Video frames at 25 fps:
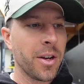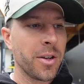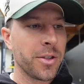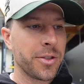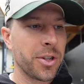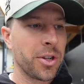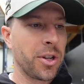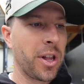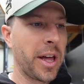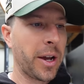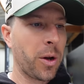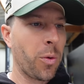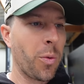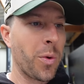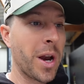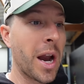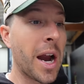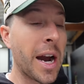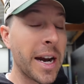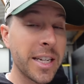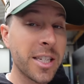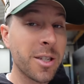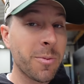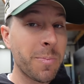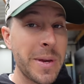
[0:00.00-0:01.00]
So like when
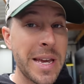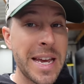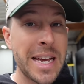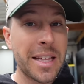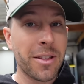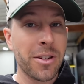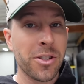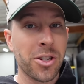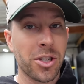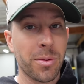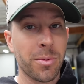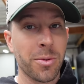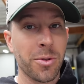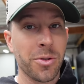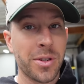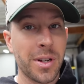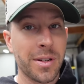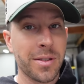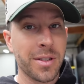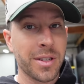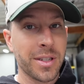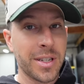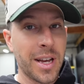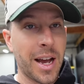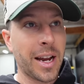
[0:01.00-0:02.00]
I speak, there's someone who
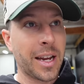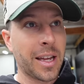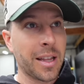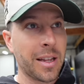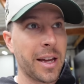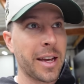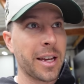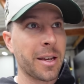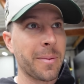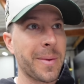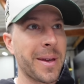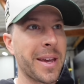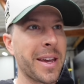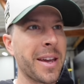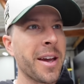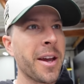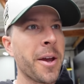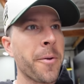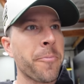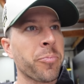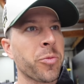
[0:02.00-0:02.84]
sounds exactly like me.